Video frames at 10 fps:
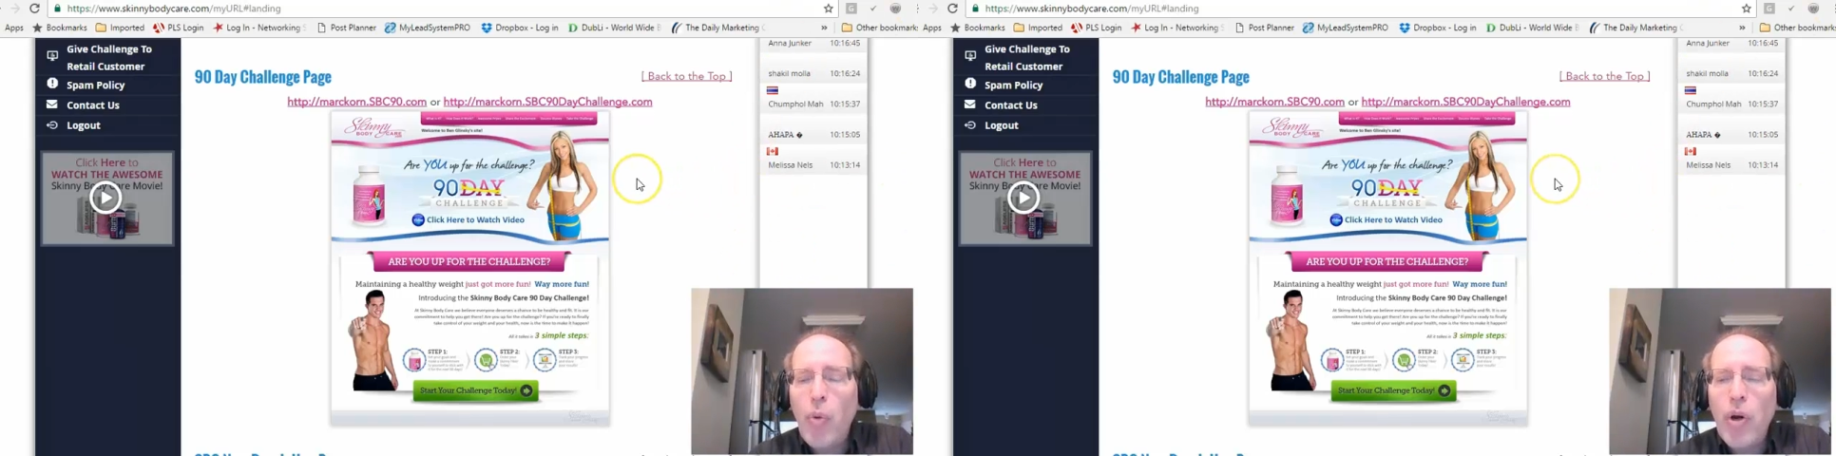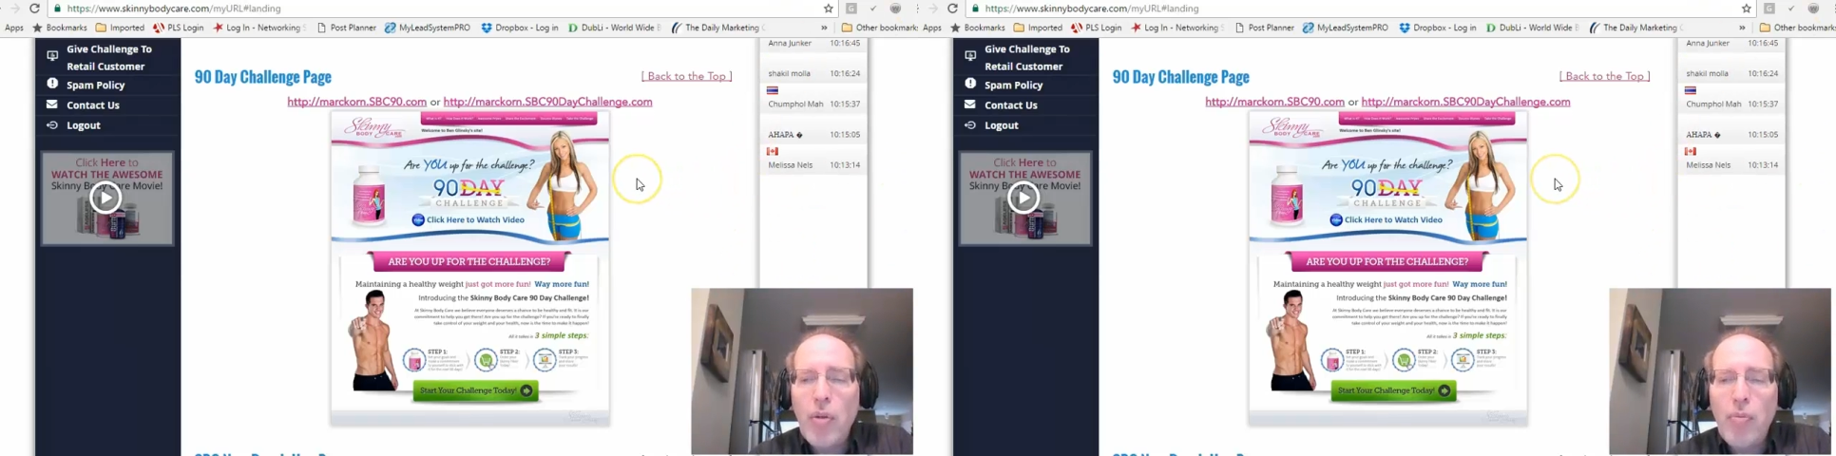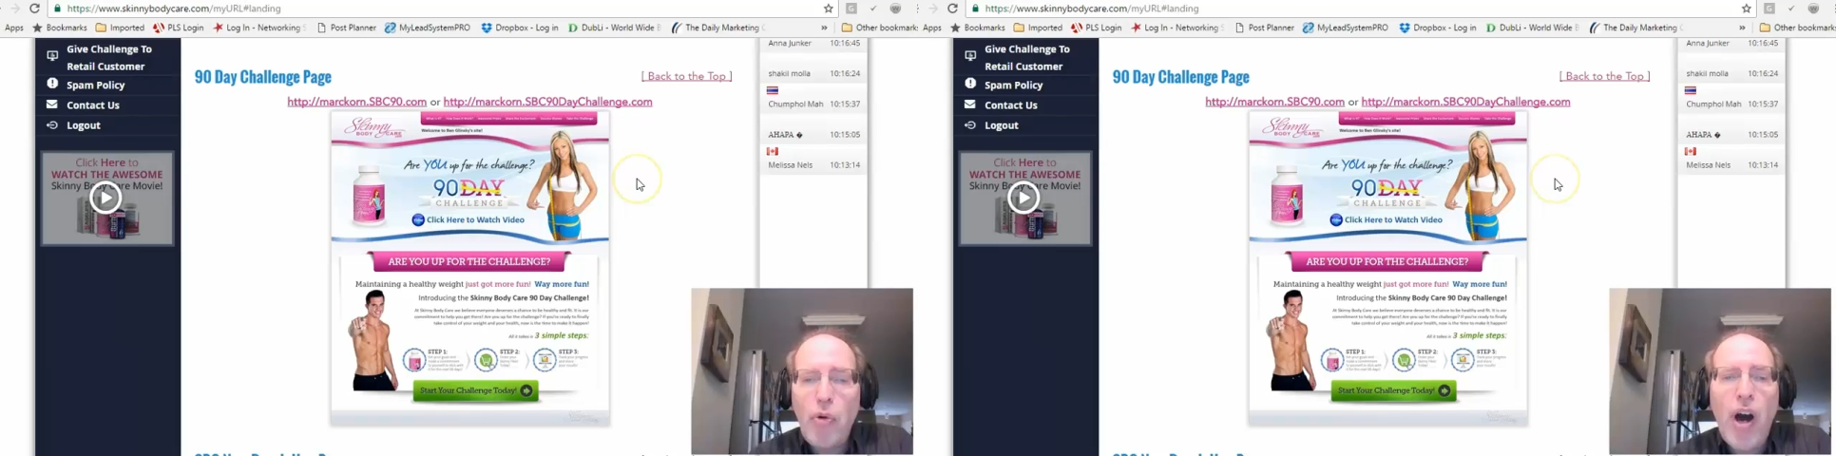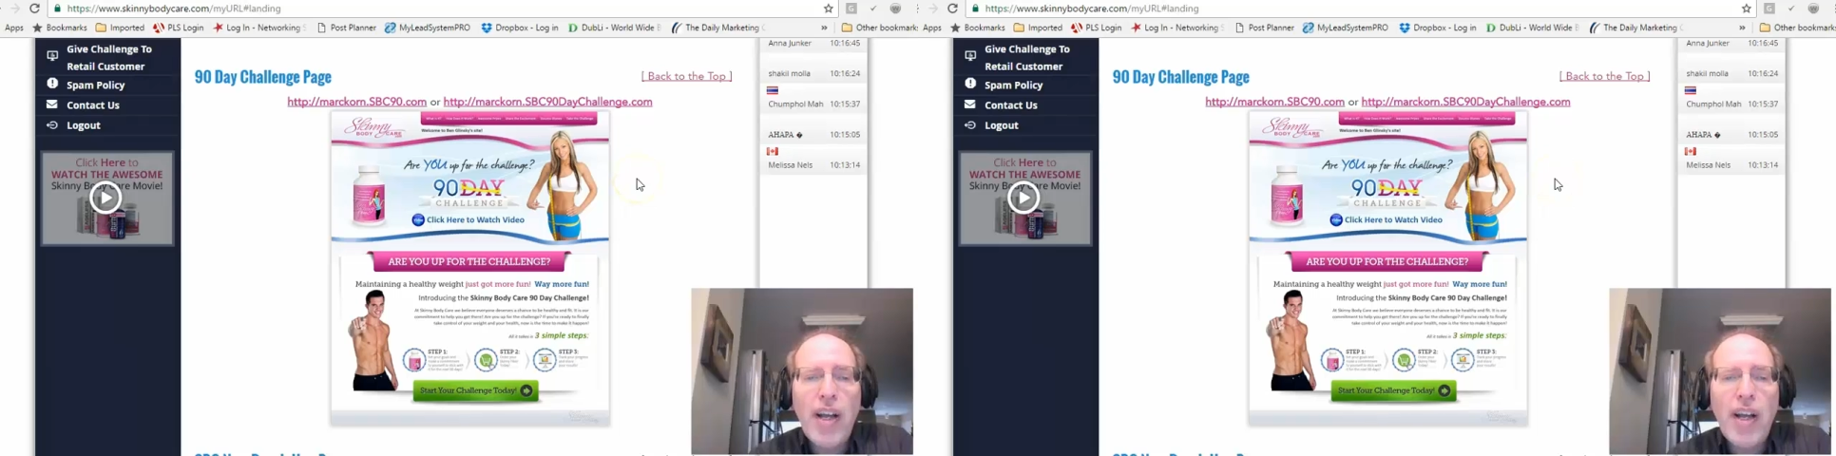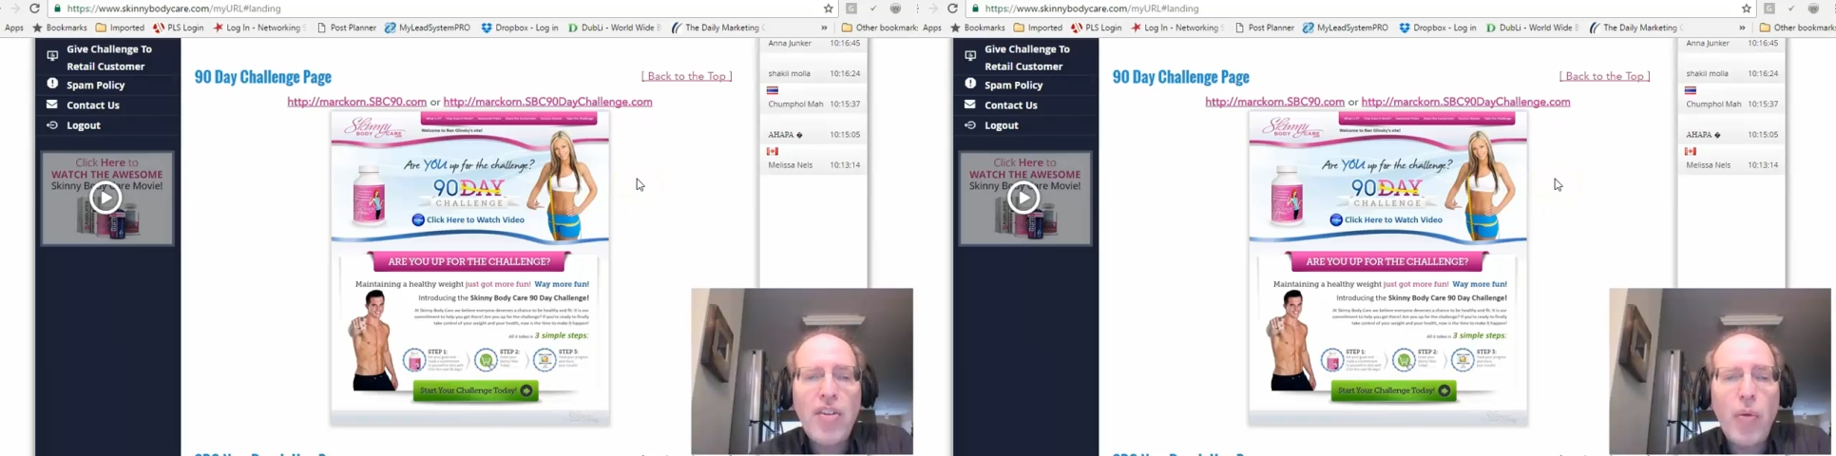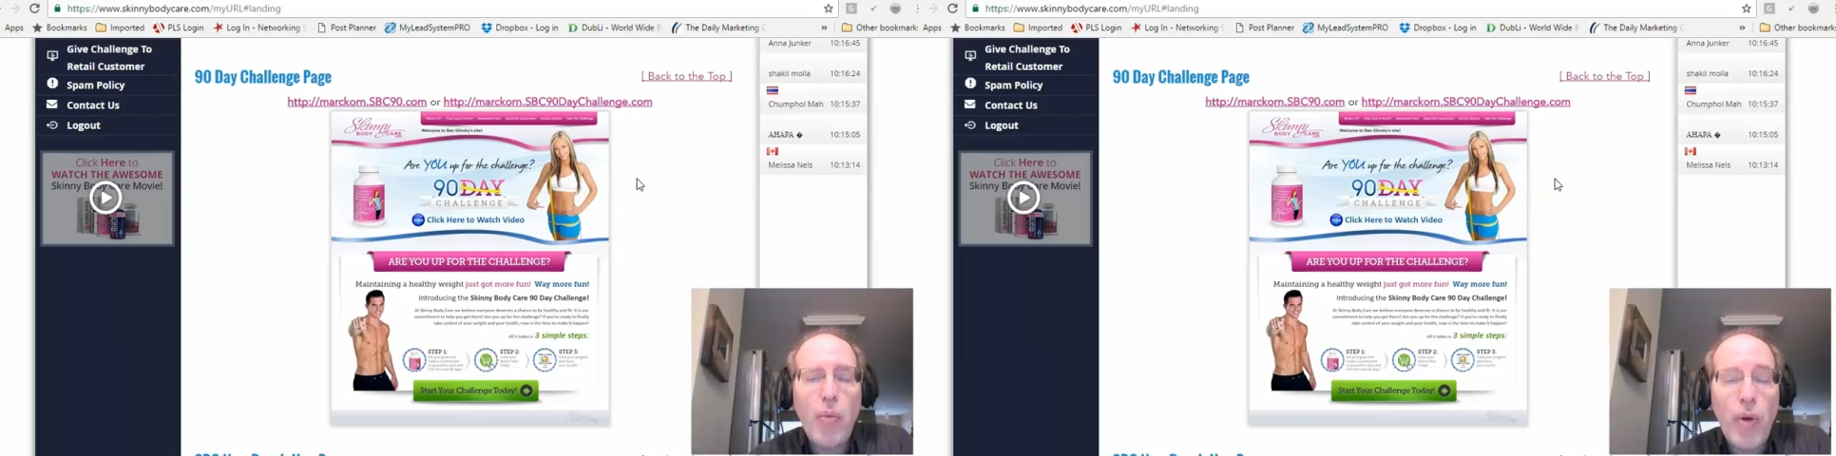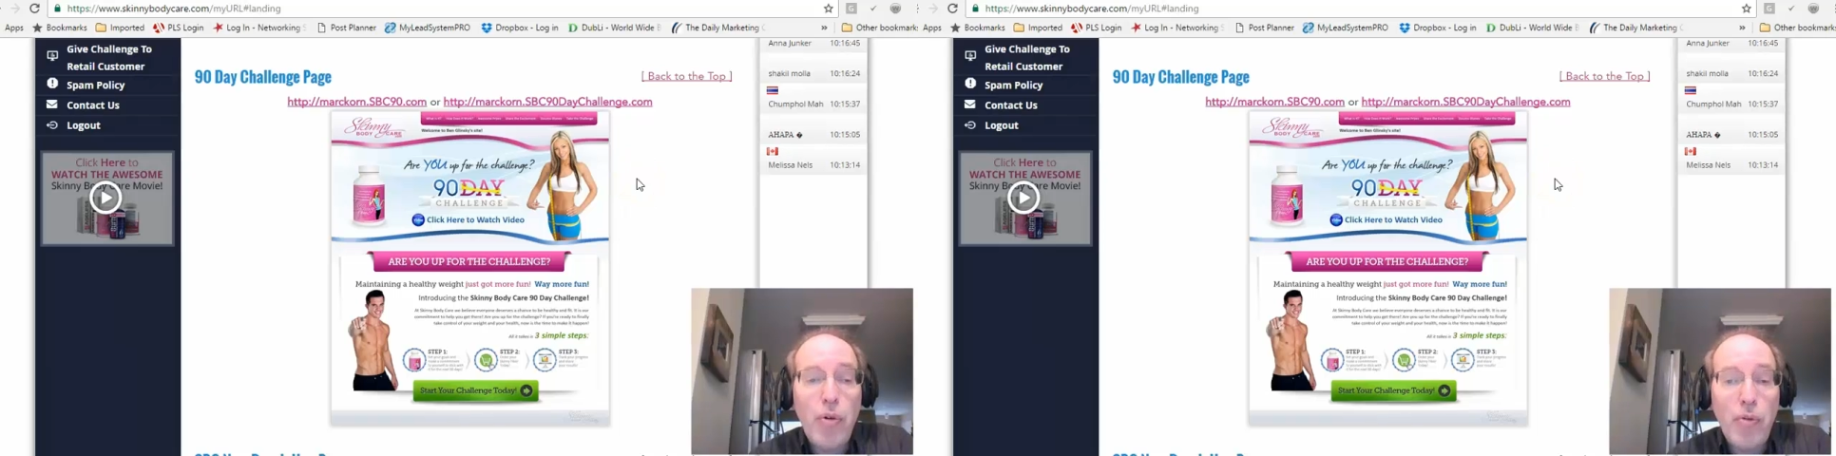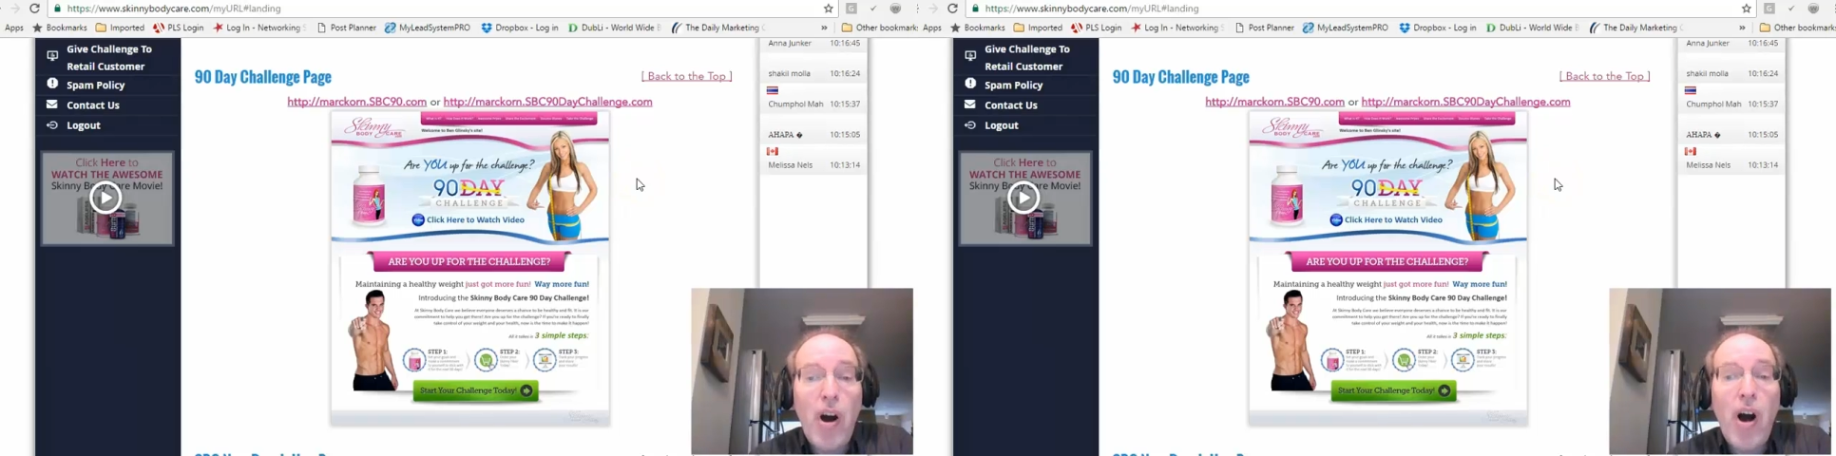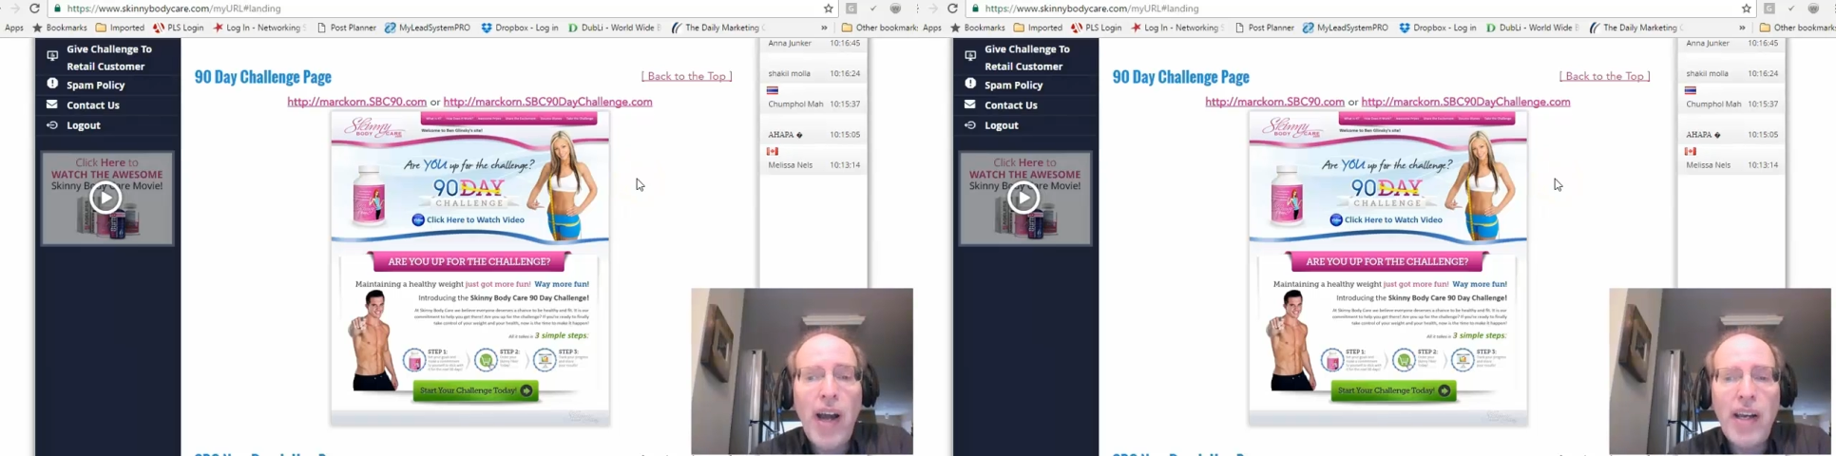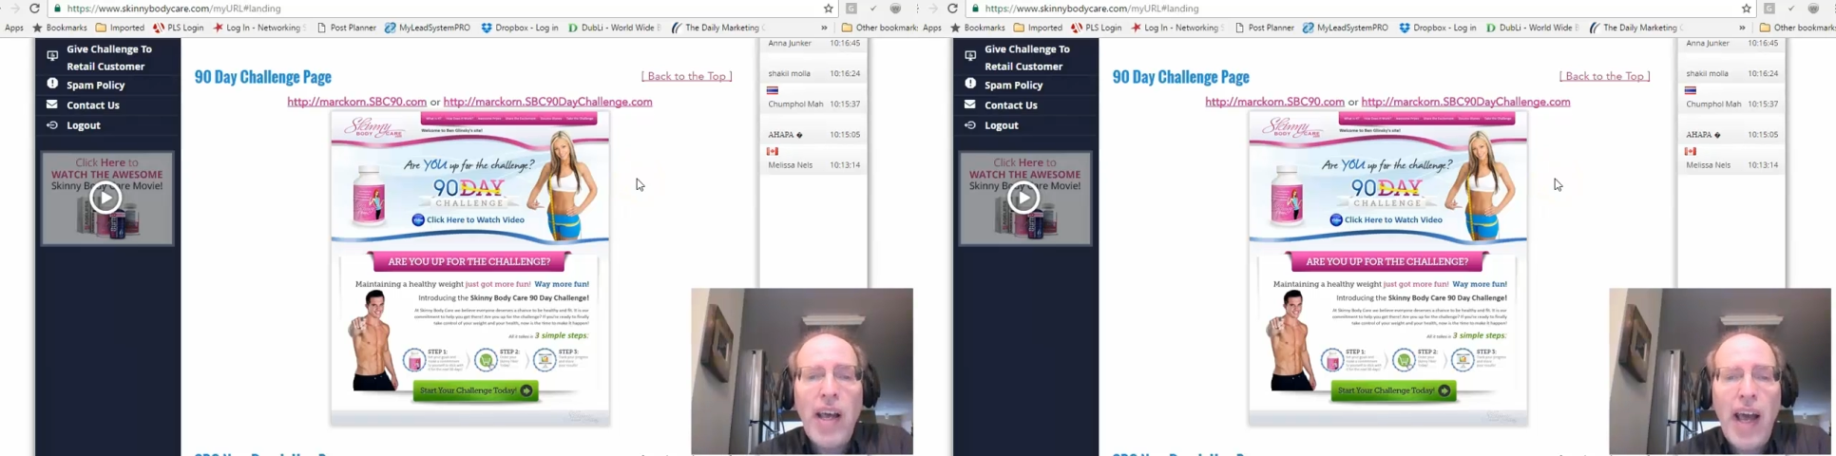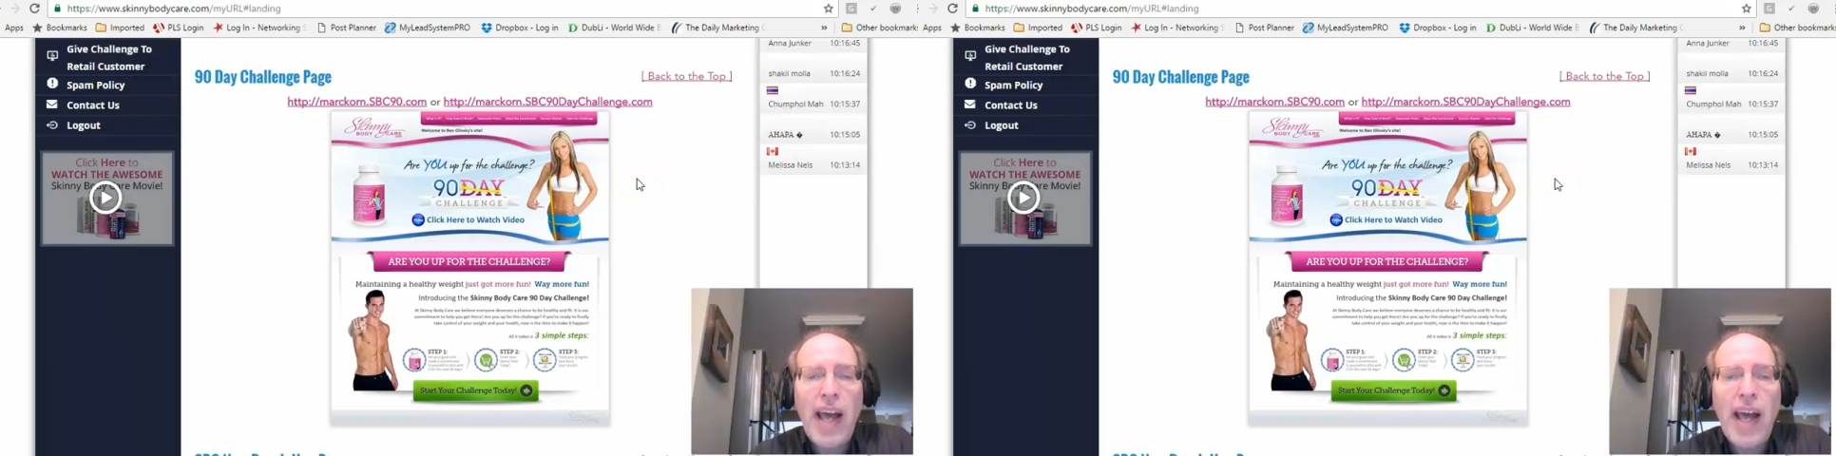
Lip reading: one of the products that we provide